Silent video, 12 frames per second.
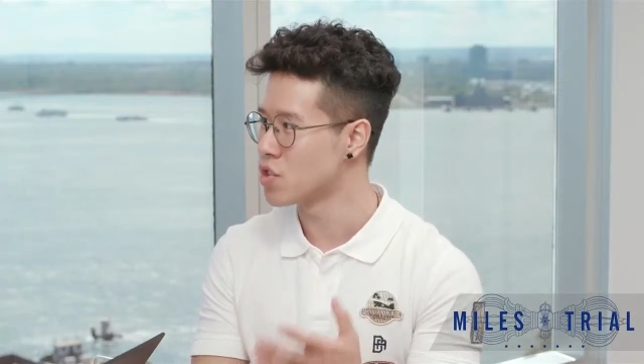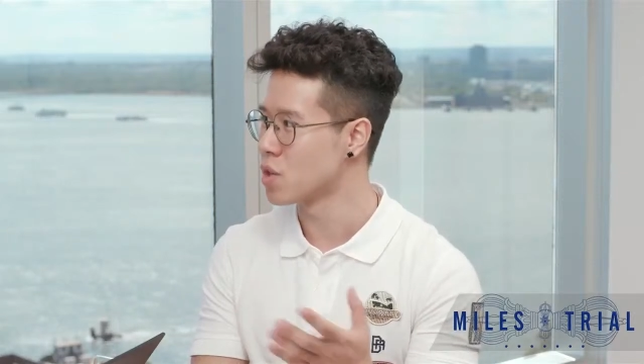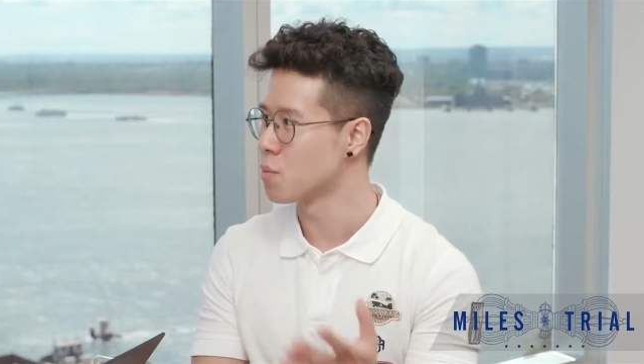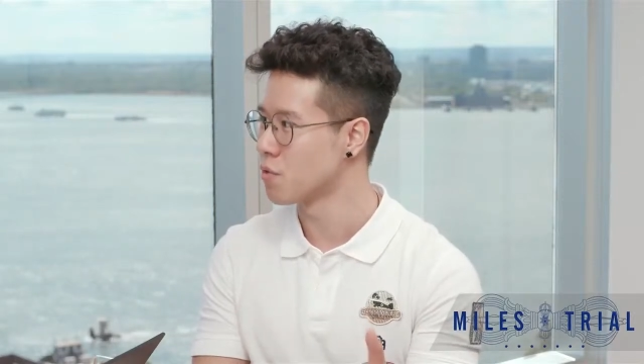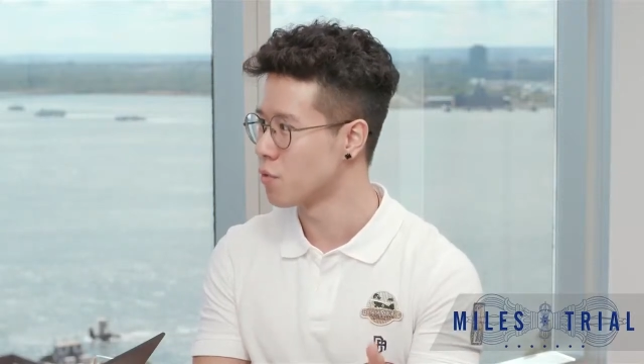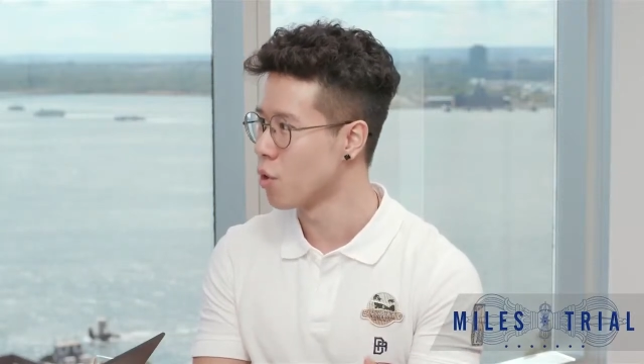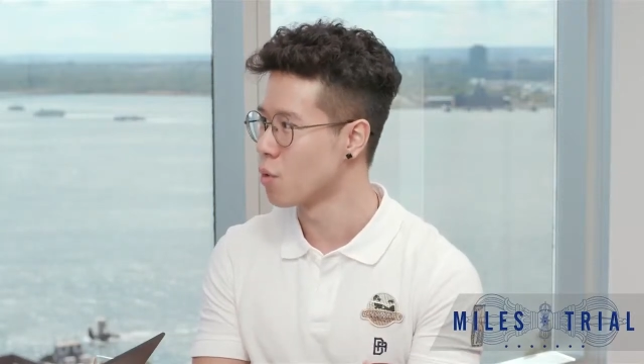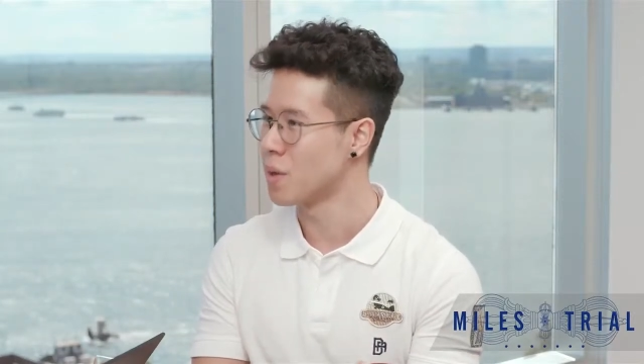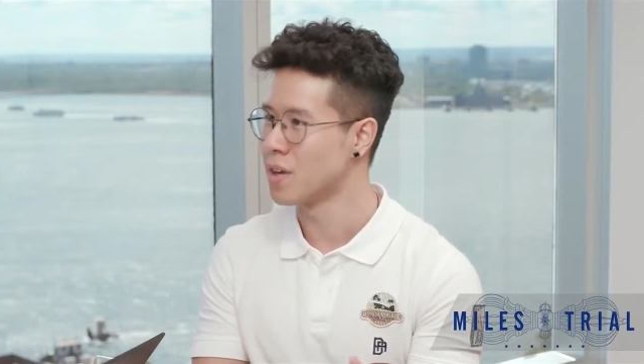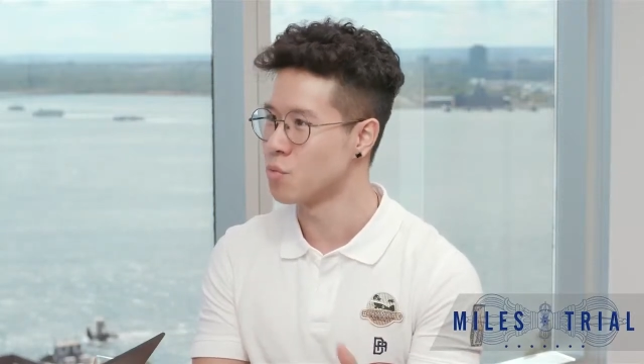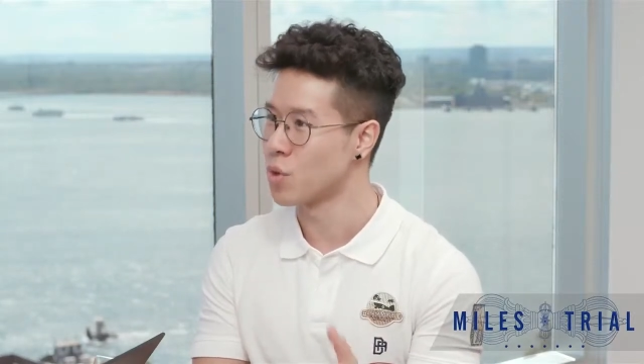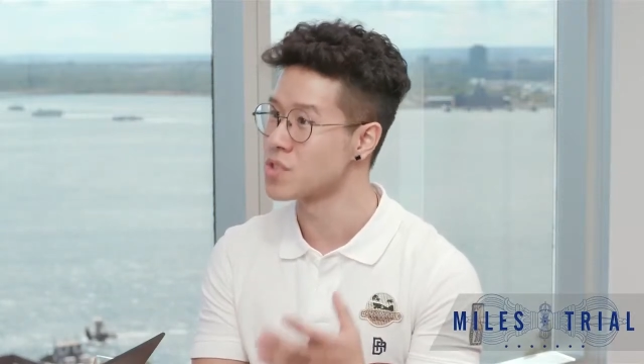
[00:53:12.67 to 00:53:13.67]
shape, or form
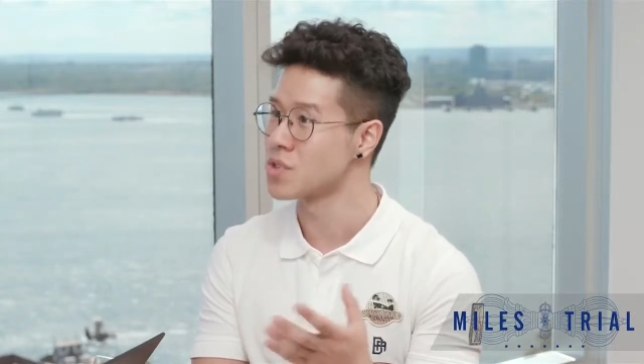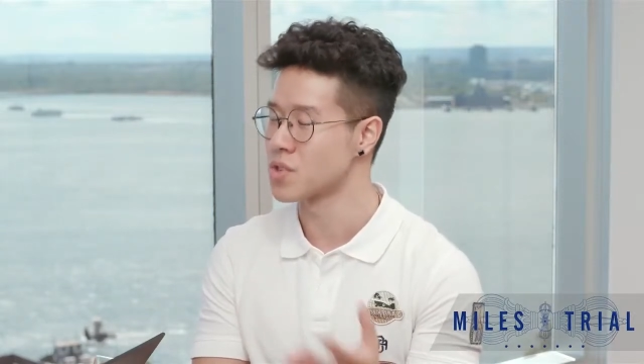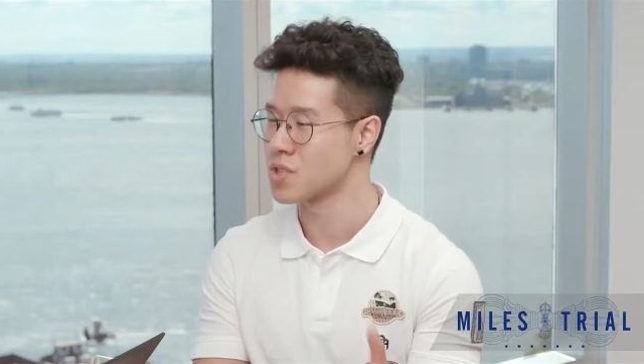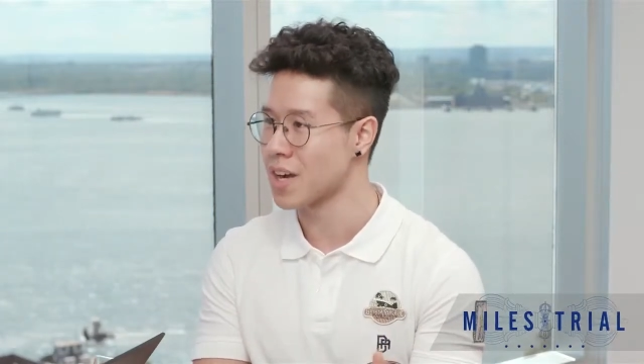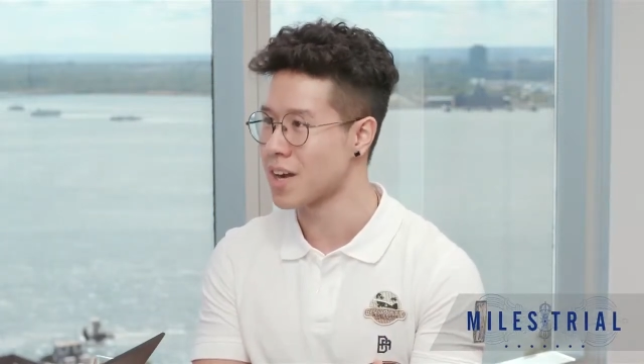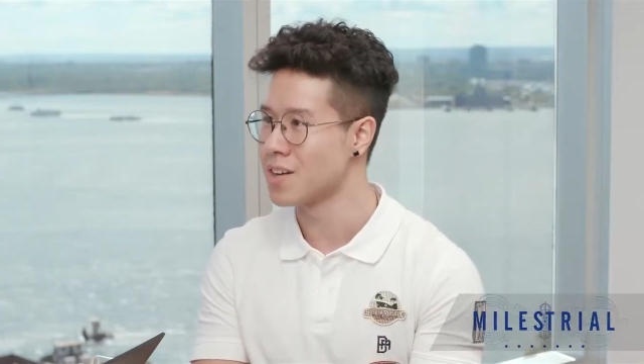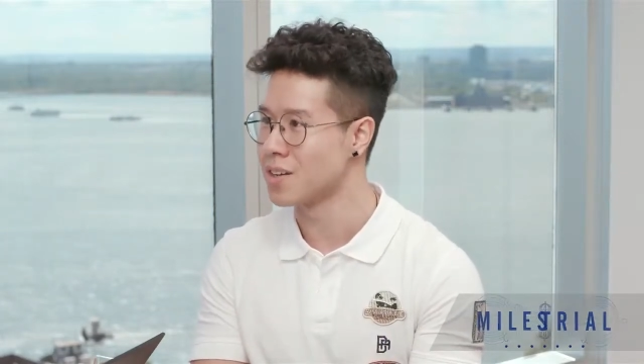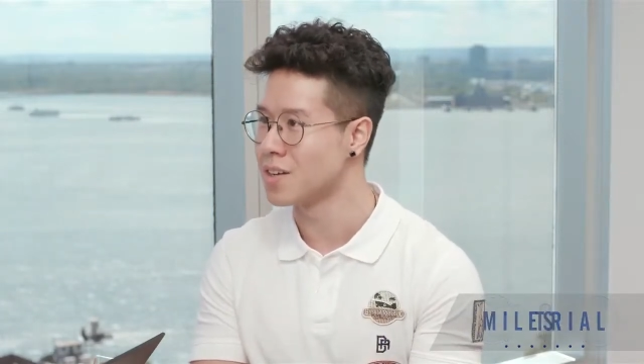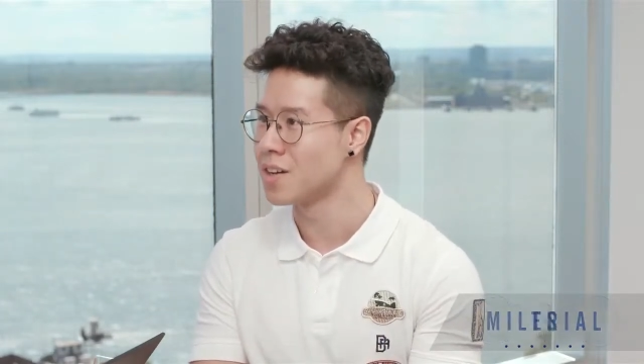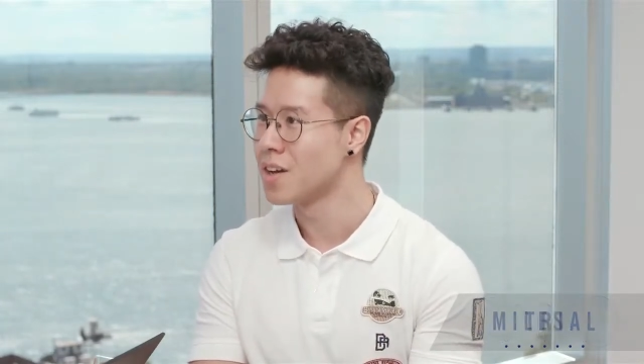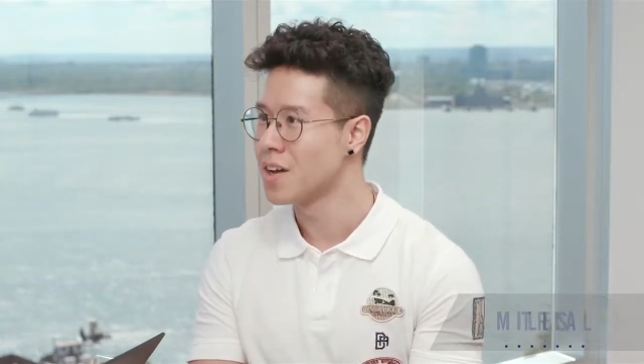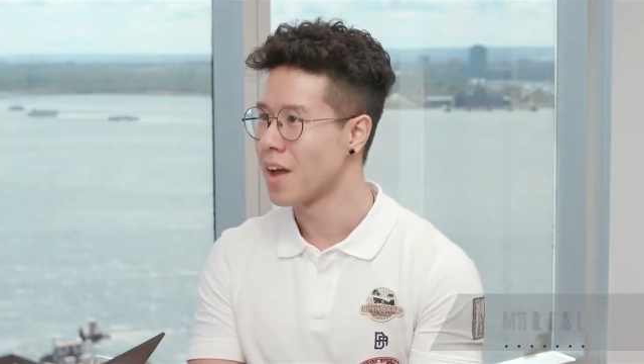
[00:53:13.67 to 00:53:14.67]
in Western society.